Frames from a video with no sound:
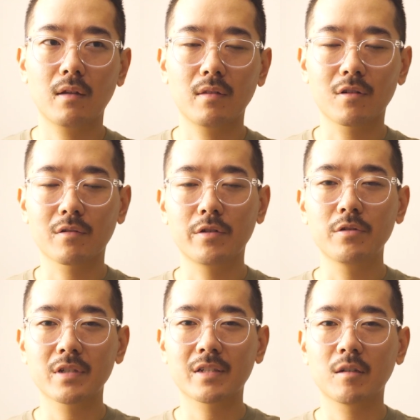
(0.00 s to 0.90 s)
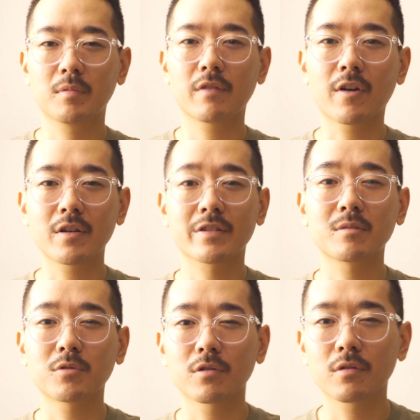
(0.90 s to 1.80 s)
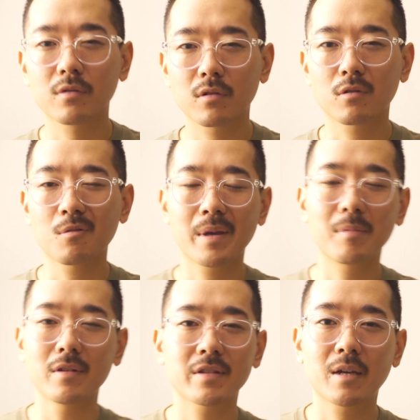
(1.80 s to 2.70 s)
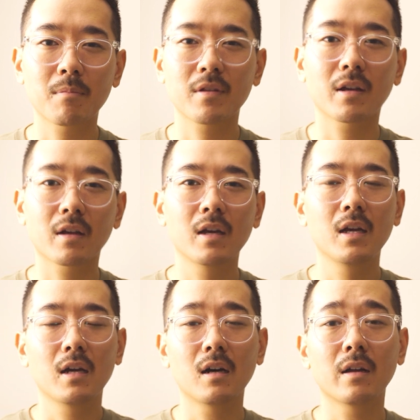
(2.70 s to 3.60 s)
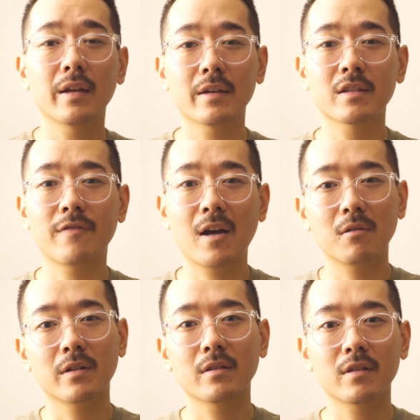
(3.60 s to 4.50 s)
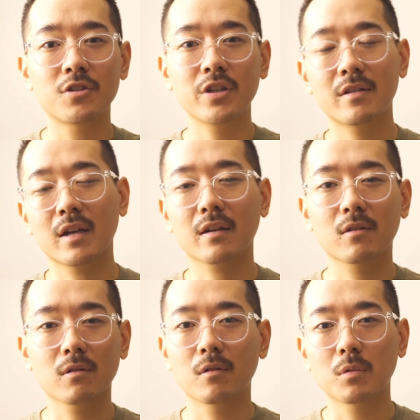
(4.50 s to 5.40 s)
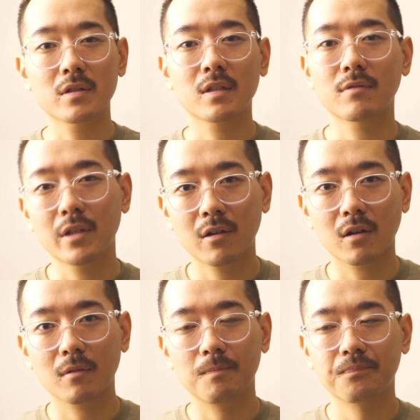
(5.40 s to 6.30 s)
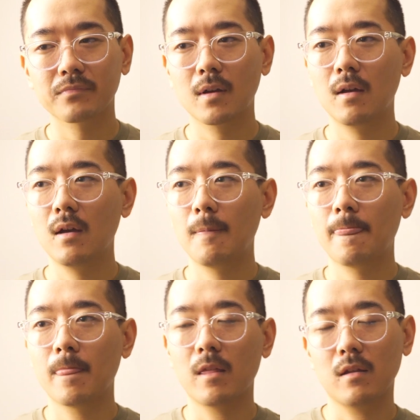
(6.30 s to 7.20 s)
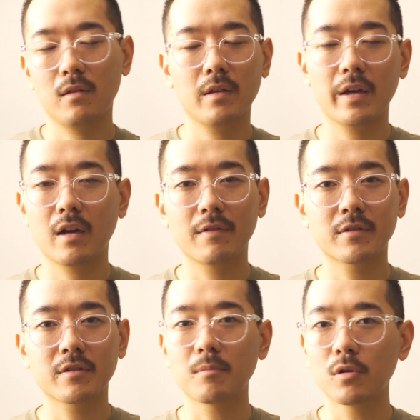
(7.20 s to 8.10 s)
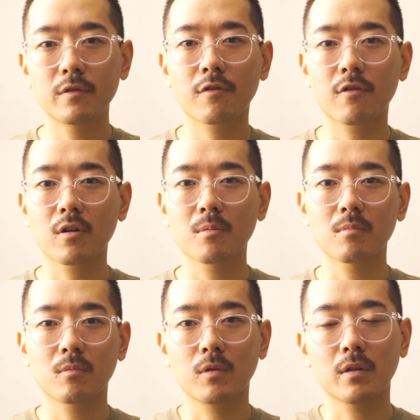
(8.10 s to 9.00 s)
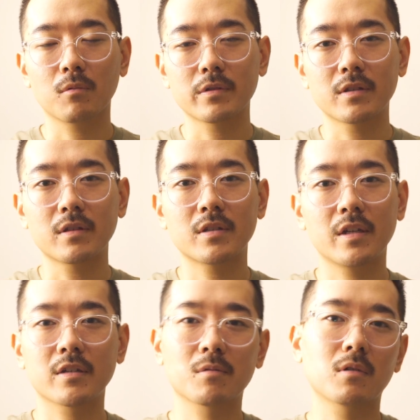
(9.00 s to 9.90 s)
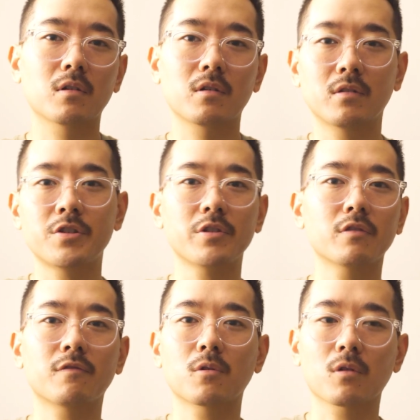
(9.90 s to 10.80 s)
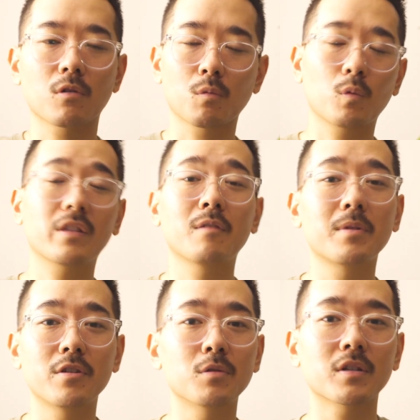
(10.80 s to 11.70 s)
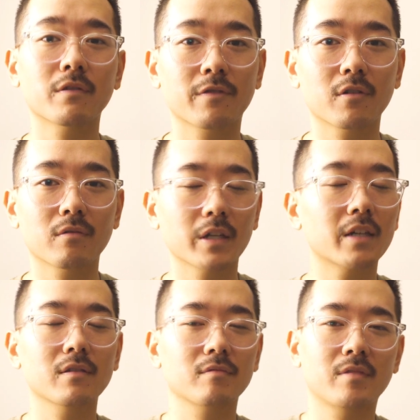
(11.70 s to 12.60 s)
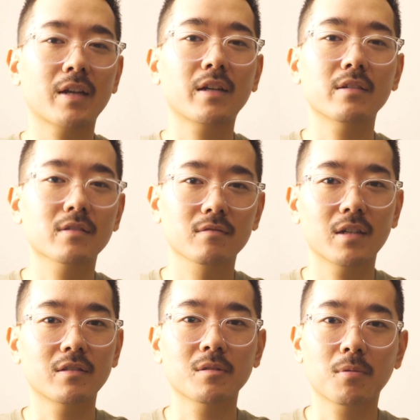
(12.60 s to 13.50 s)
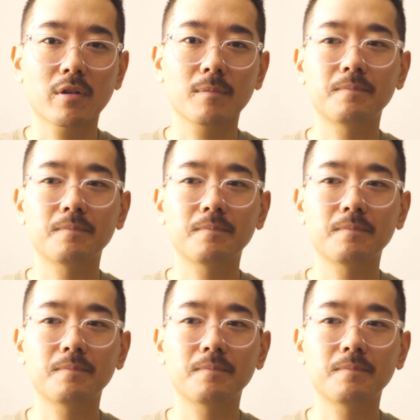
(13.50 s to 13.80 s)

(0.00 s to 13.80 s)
they're using something very similar, or maybe the same thing, that is found in the G-Tech or the 170R. They obviously moved from what was in the CS1, the G04, or what they've been using for like decades at this point,